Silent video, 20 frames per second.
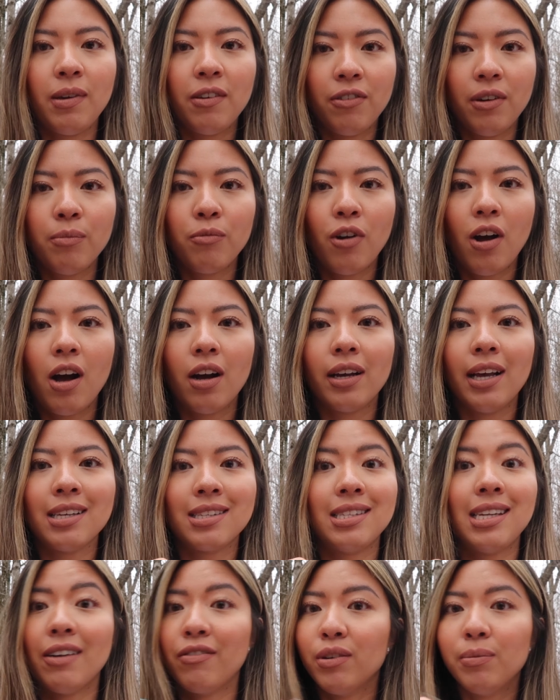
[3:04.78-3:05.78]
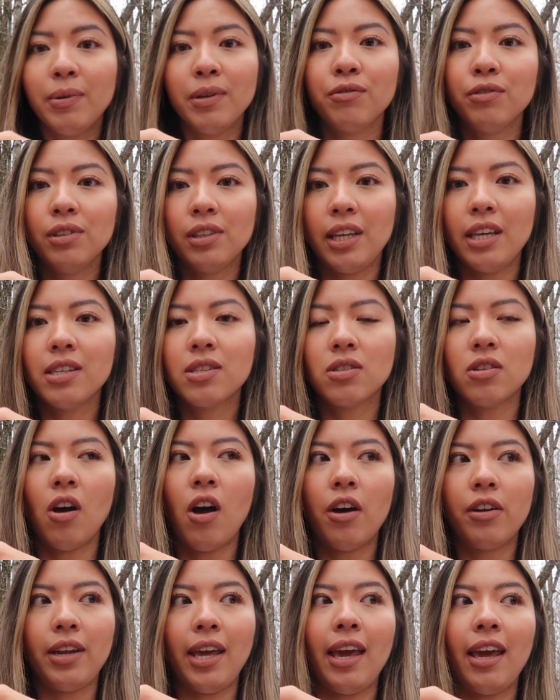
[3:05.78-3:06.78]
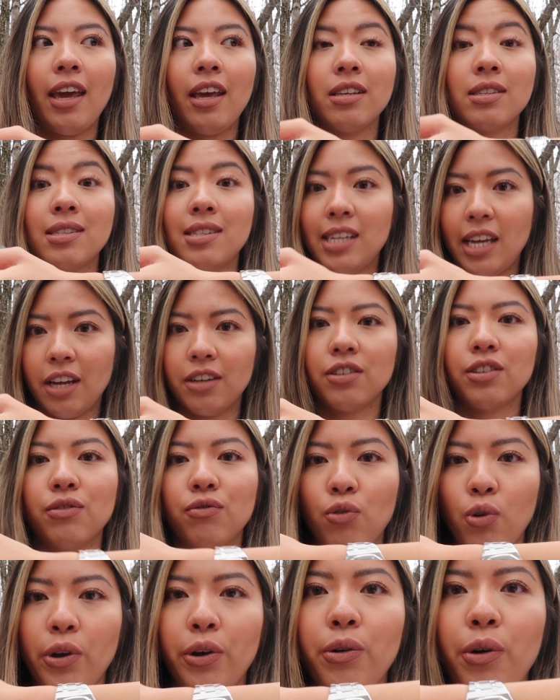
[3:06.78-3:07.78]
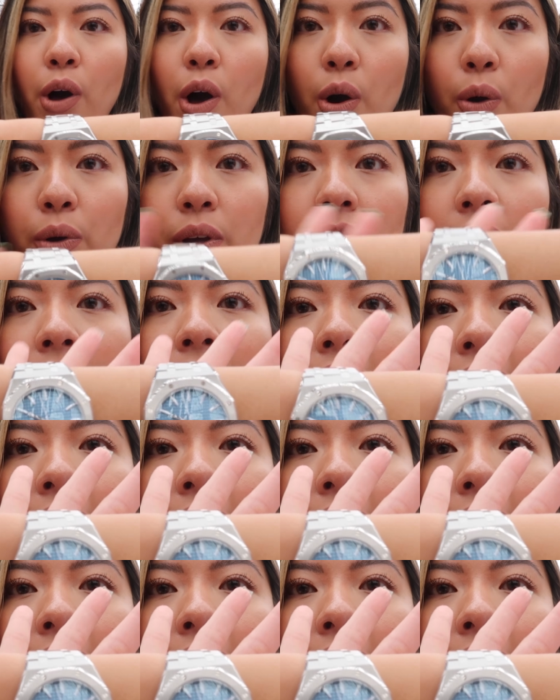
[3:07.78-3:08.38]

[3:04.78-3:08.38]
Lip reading: me if I'm wrong, has never been released on a standard Royal Oak,